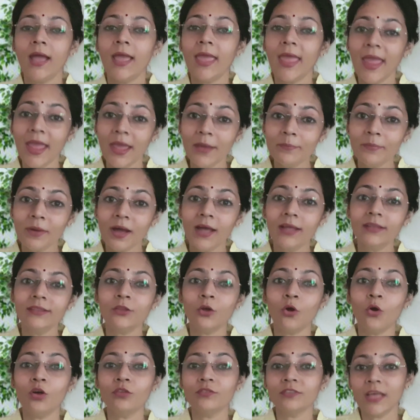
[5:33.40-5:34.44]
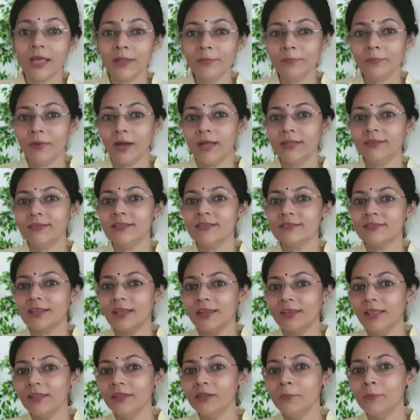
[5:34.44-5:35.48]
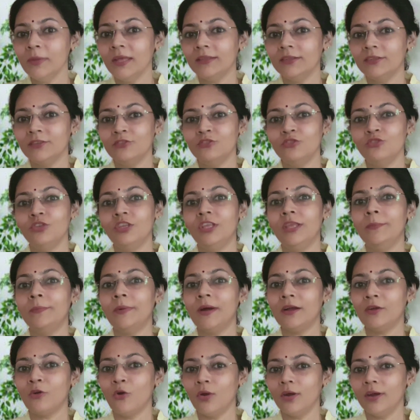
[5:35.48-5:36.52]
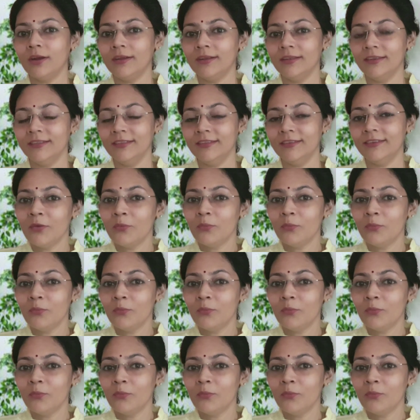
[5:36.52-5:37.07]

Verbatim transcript: Air bath or sun bath is another method to keep our aura clean.